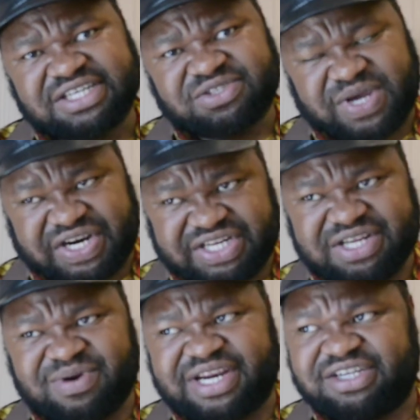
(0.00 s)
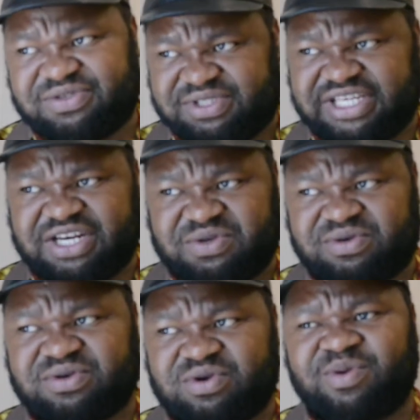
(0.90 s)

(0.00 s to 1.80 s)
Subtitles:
So I really wanting to say, look,